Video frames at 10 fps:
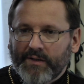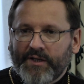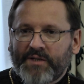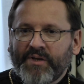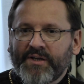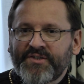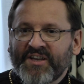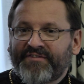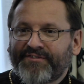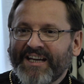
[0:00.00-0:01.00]
It means
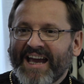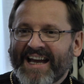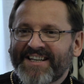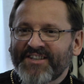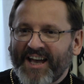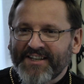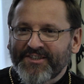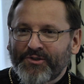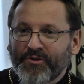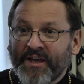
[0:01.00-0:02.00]
free access
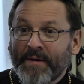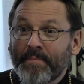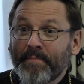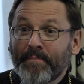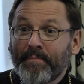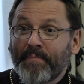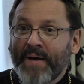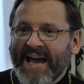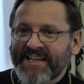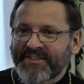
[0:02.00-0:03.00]
to the
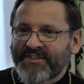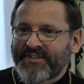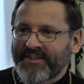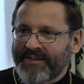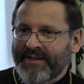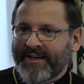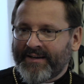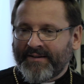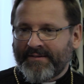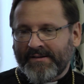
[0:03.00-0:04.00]
best
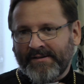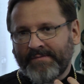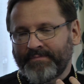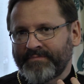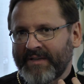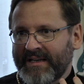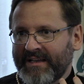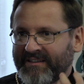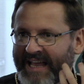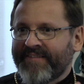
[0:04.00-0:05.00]

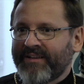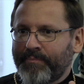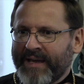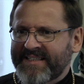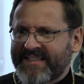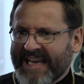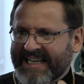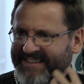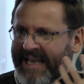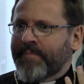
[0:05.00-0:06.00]
level, best
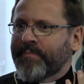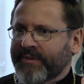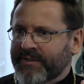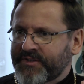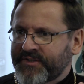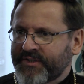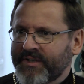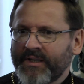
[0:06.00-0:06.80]
examples,